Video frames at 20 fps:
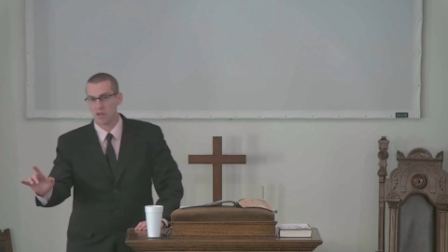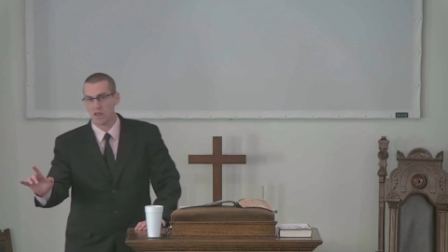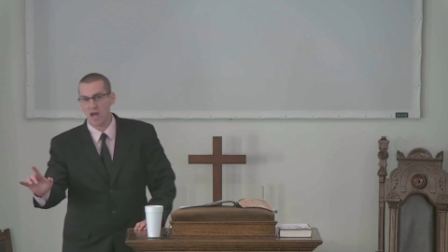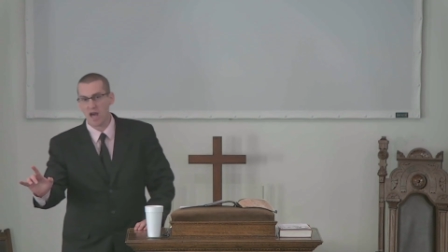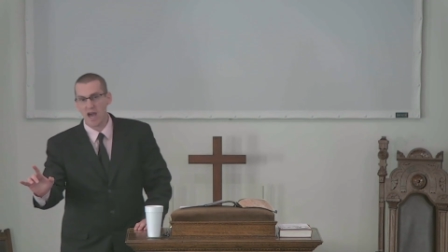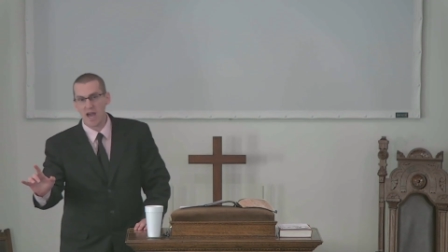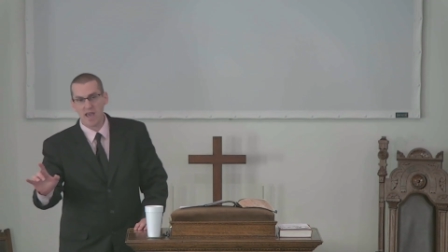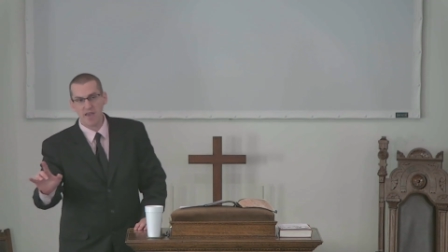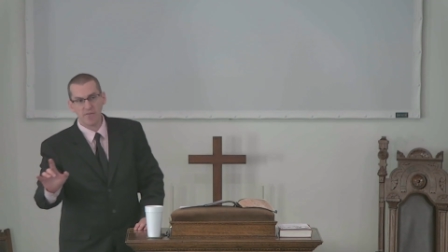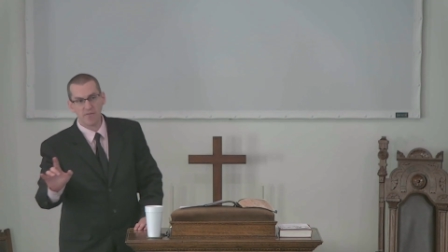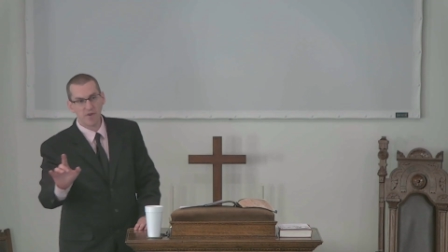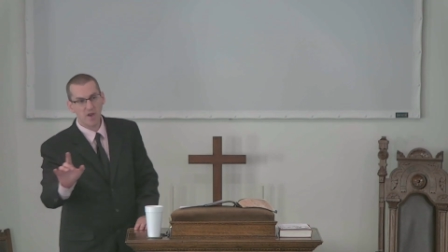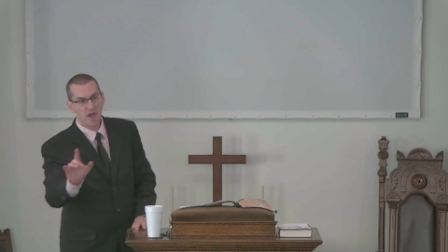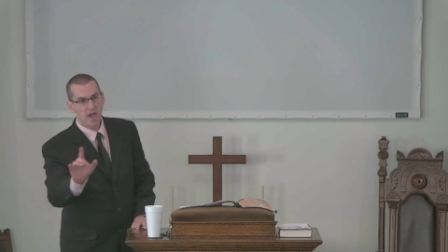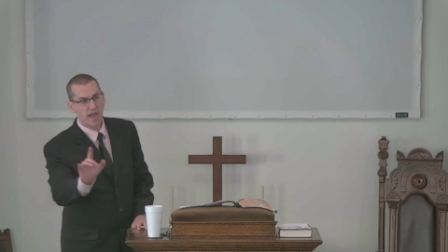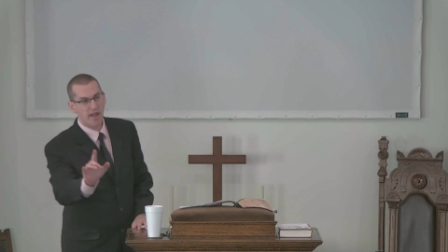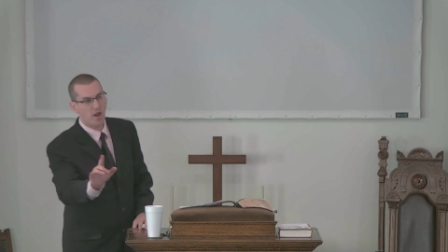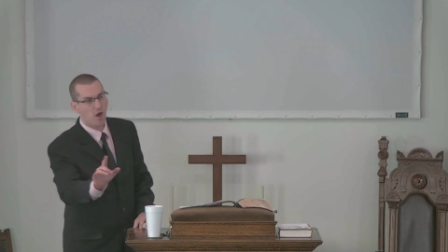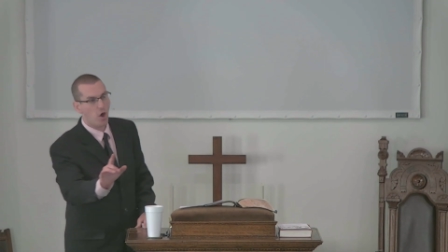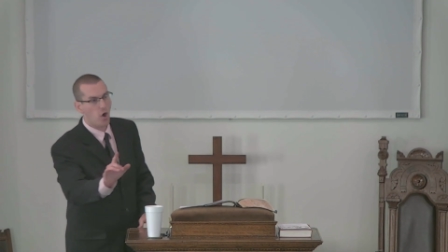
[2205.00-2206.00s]
your life
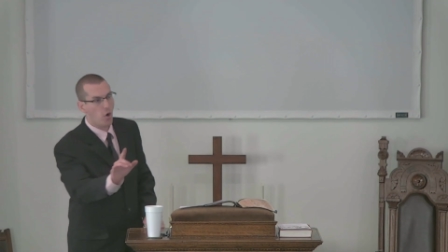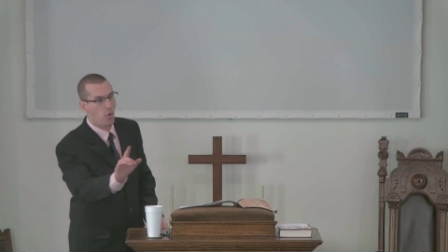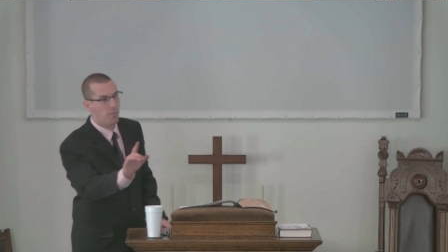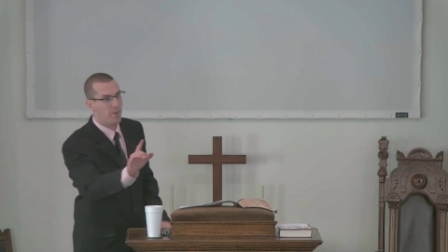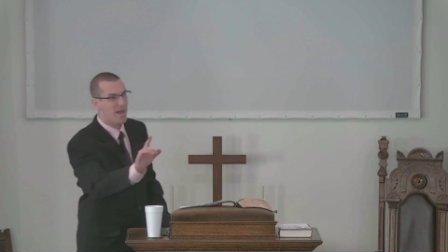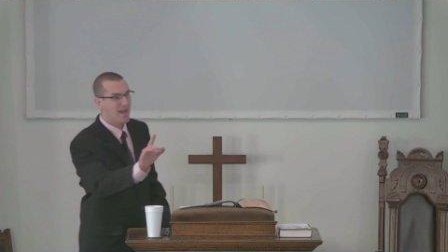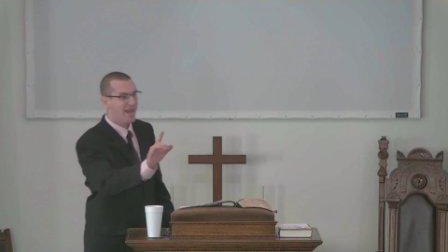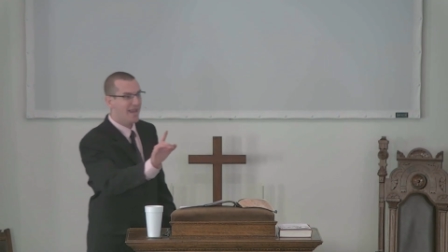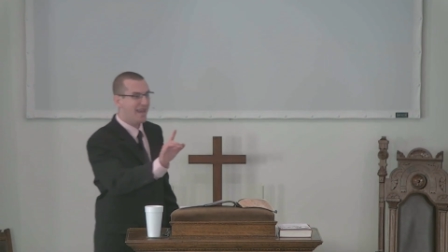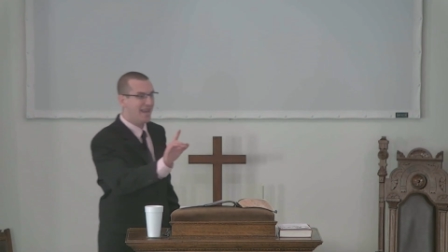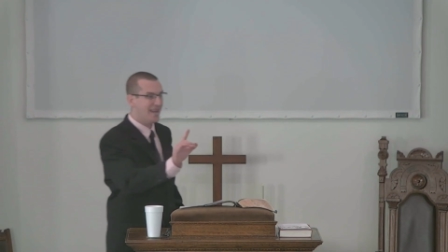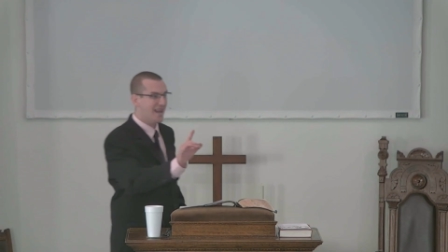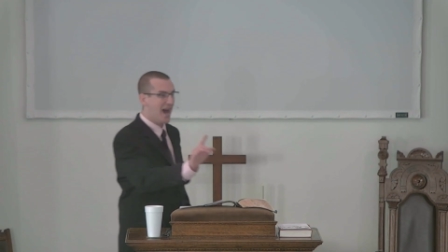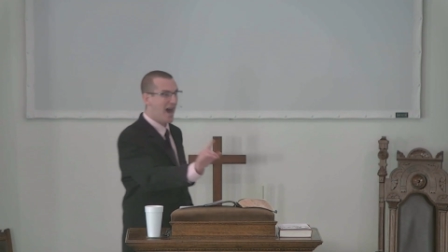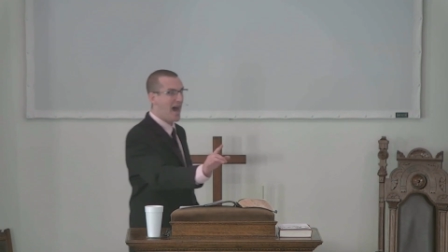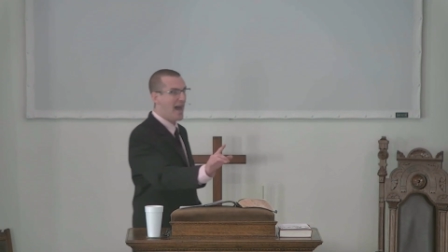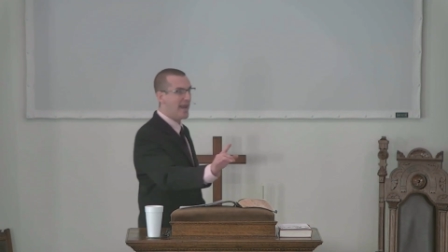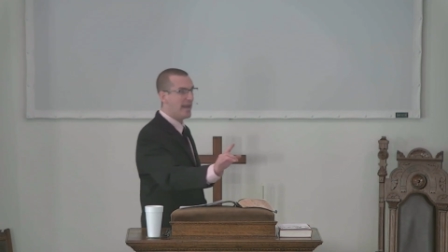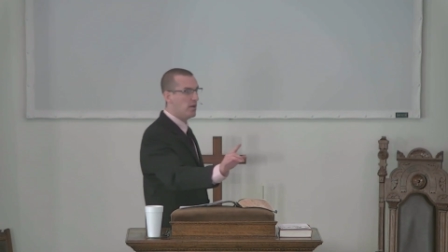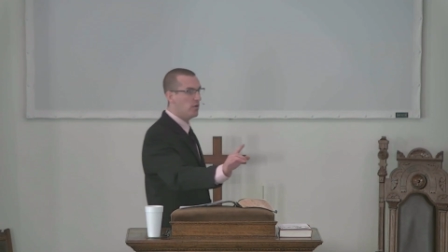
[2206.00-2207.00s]
and hope in
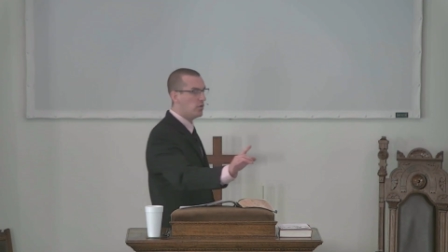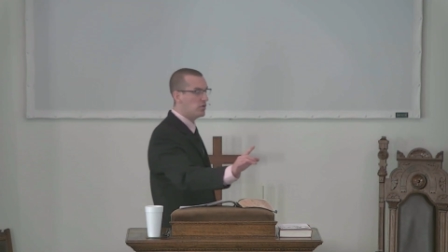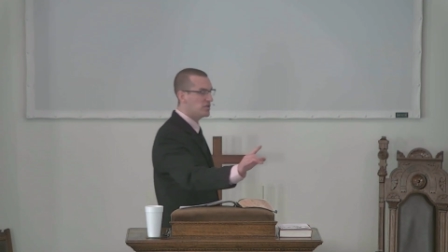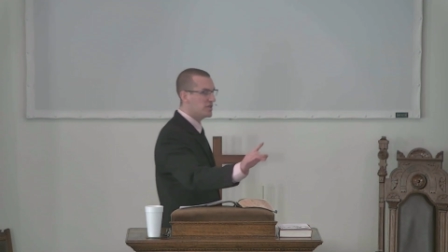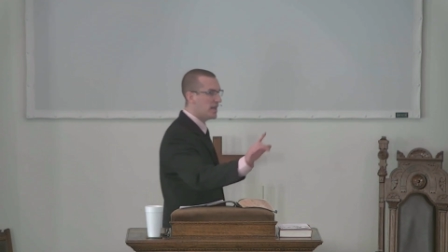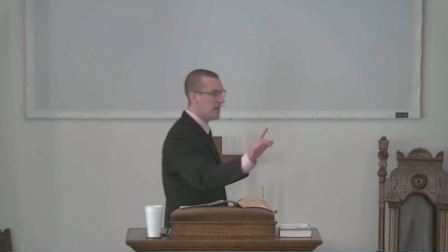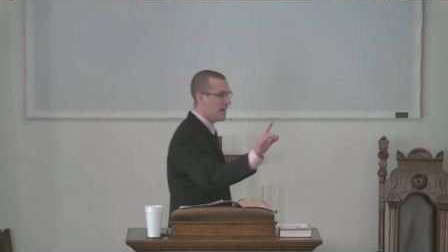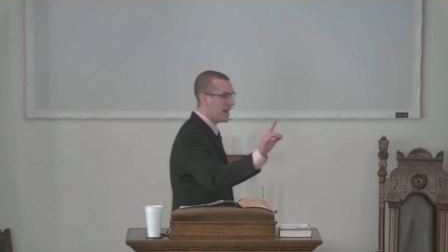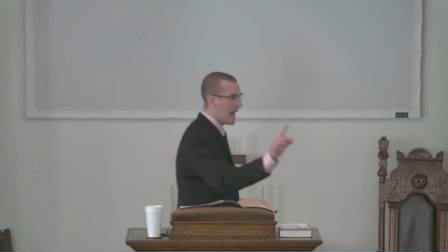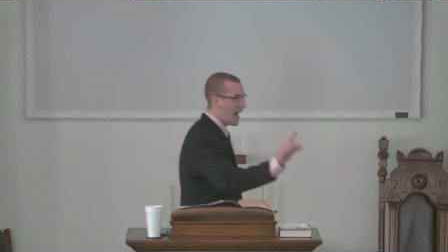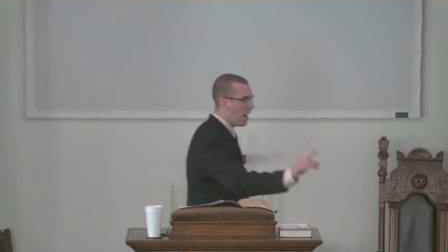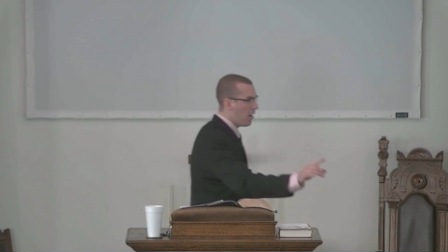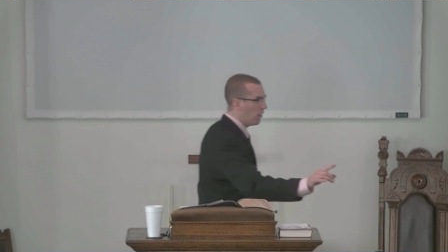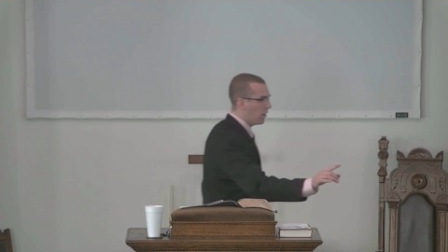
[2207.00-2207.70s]
idols, in